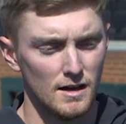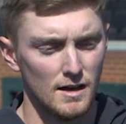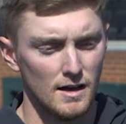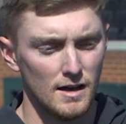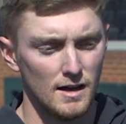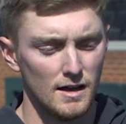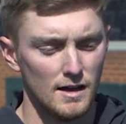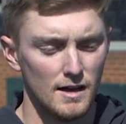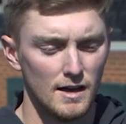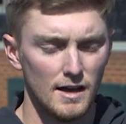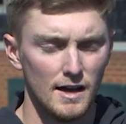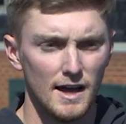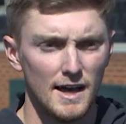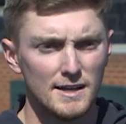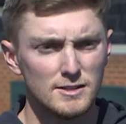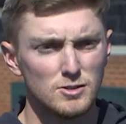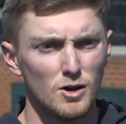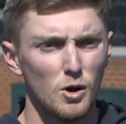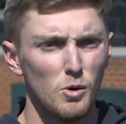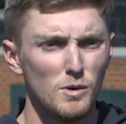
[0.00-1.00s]
The vibe,
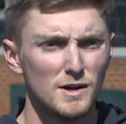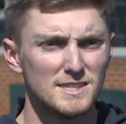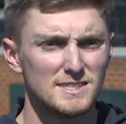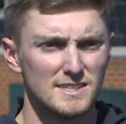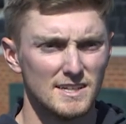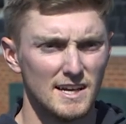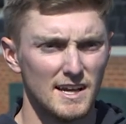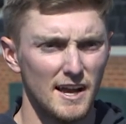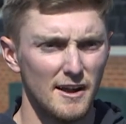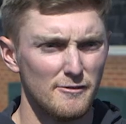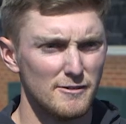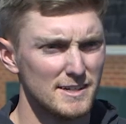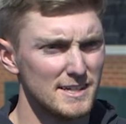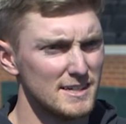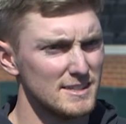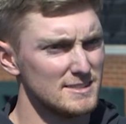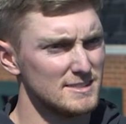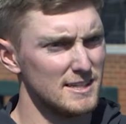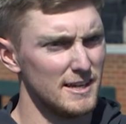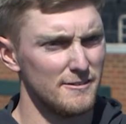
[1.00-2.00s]
It's always every
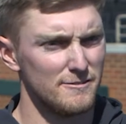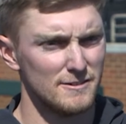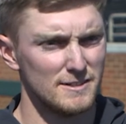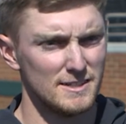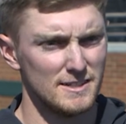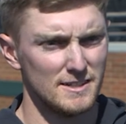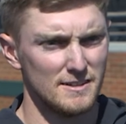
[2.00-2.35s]
year's different.